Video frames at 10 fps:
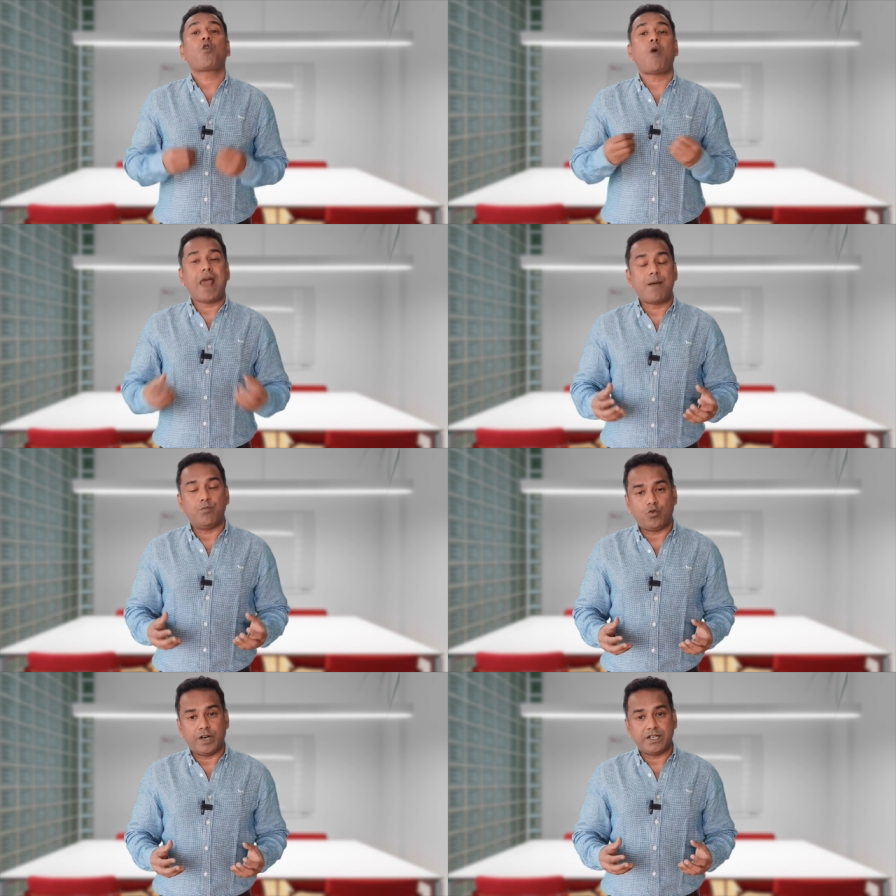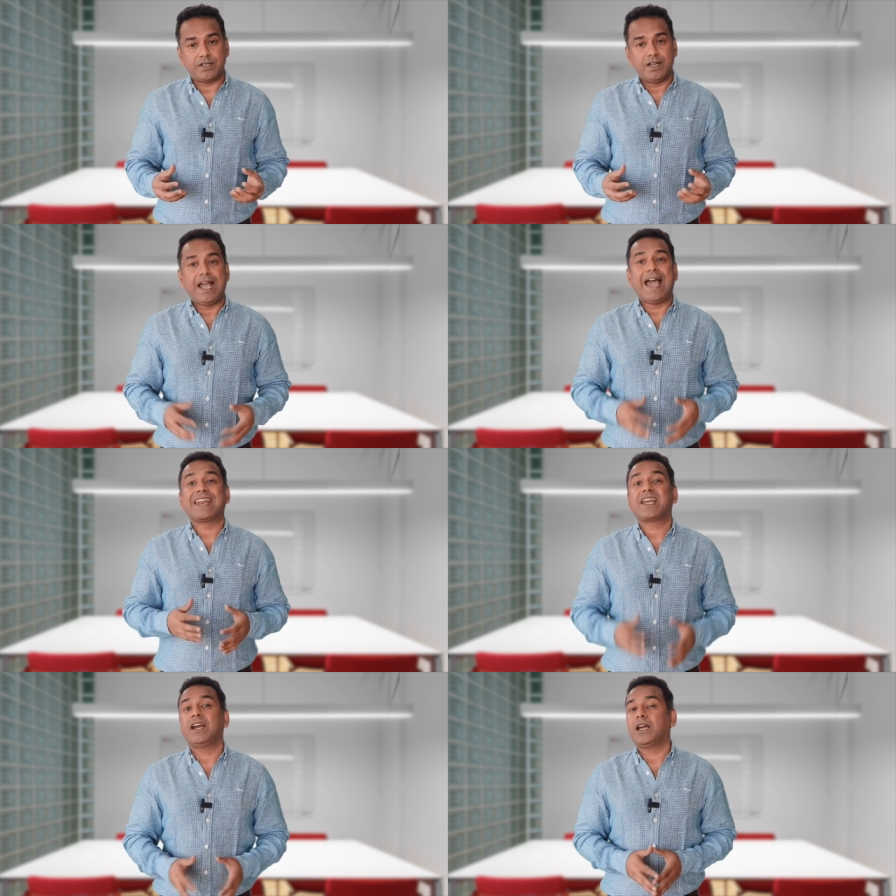collaborate,
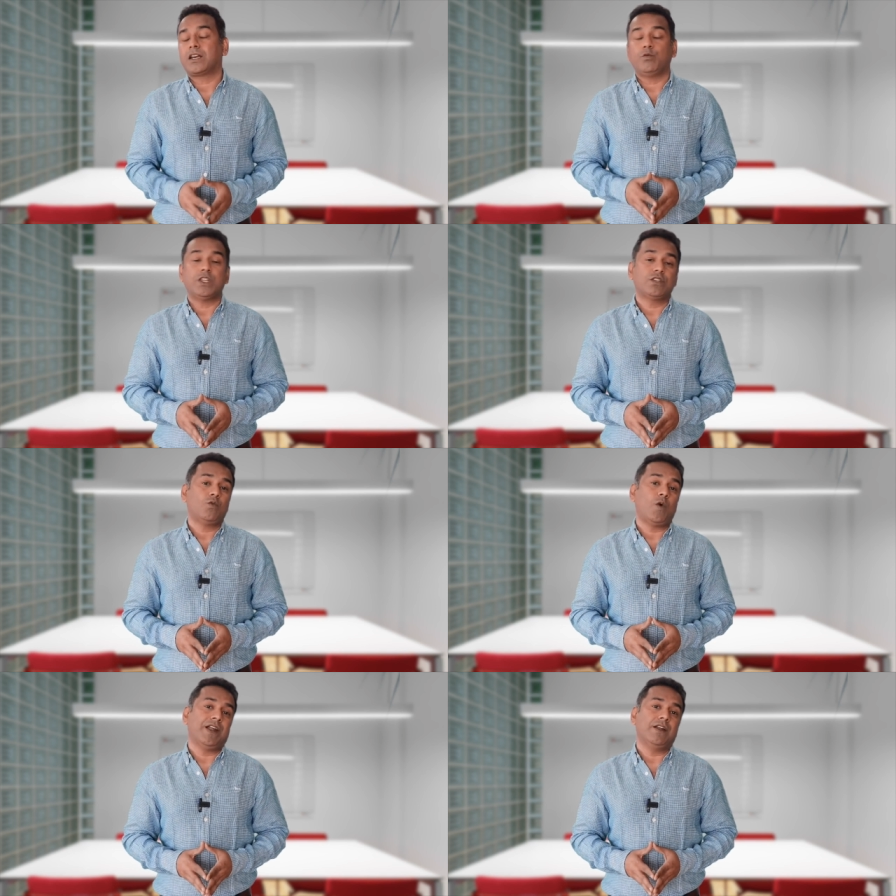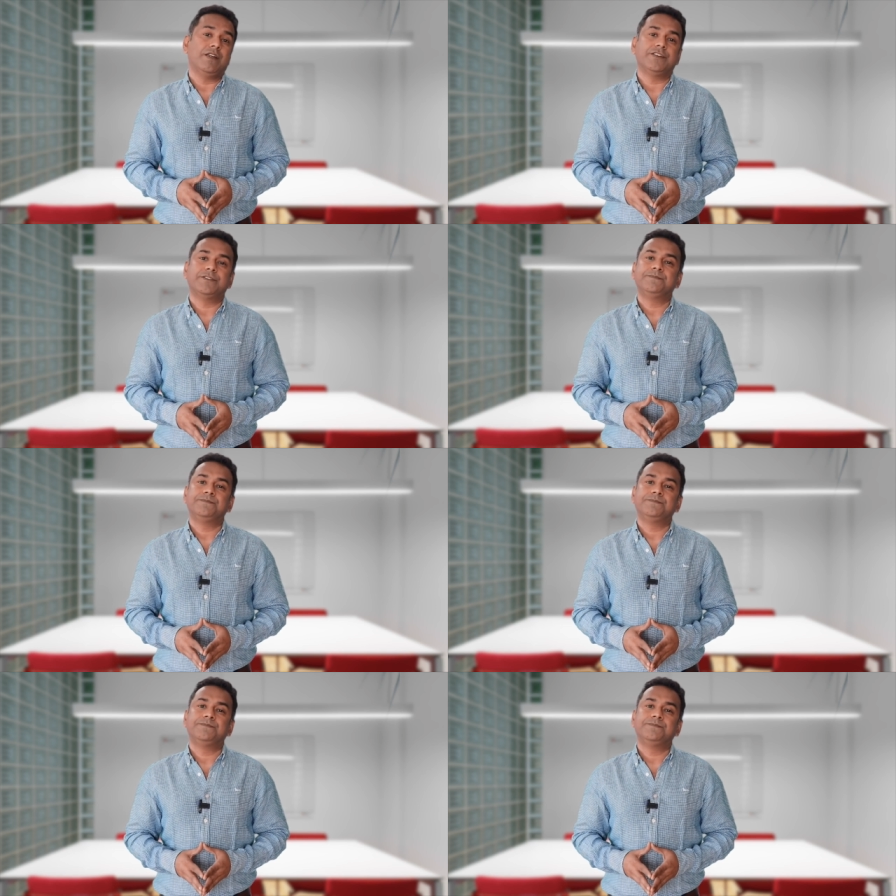and connect with one another.